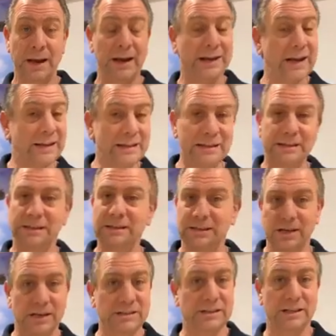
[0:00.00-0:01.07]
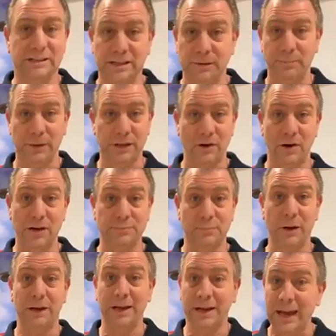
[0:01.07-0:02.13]
Now, again, this is just the tip of the
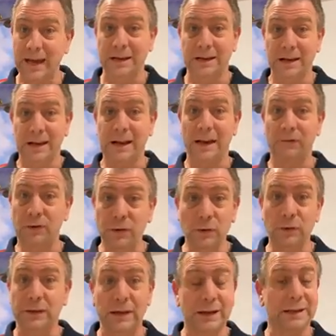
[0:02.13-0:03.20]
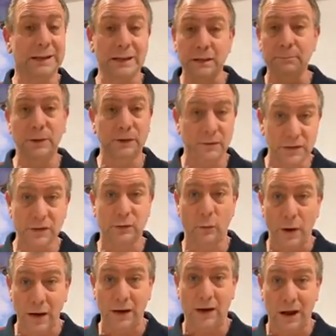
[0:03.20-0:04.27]
iceberg. Again, if you think a little bit of
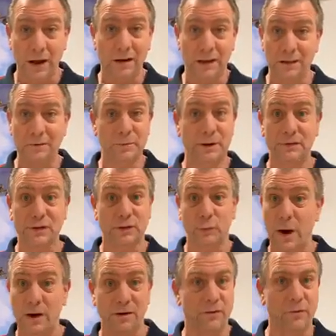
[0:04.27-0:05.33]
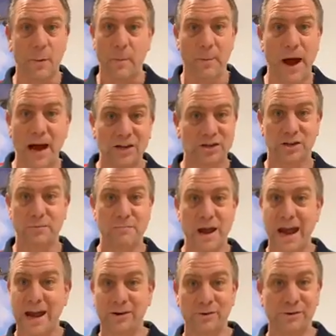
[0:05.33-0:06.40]
swearing from a passionate
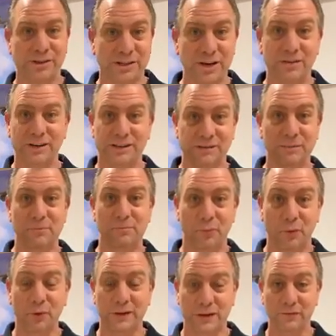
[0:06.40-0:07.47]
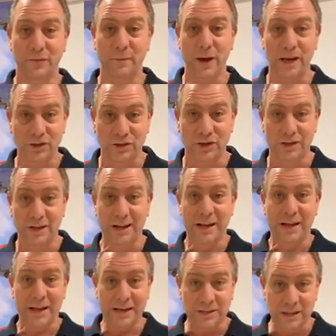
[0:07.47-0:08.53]
man who's sharing some important information
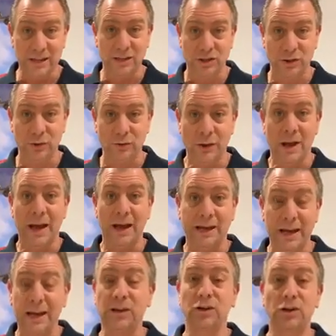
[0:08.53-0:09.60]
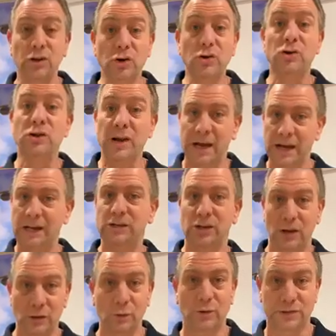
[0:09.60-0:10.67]
is an issue, again, you need
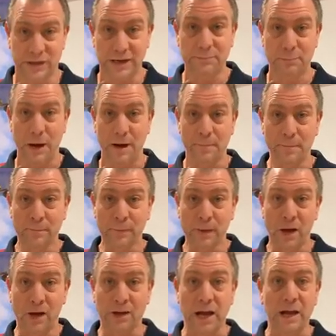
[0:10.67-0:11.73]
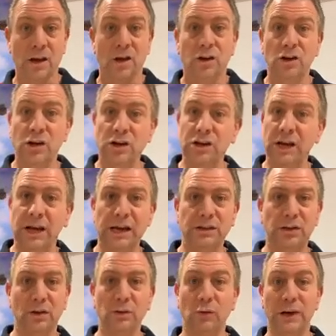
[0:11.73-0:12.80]
to look deeper. Okay, you
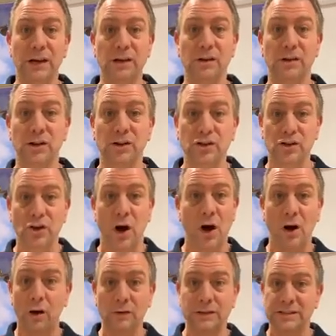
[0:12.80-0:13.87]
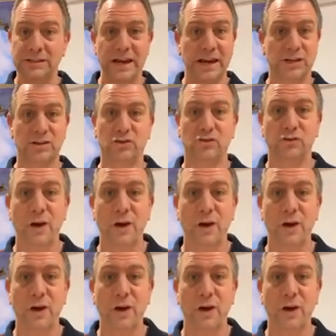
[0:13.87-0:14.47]
need to look into the child sex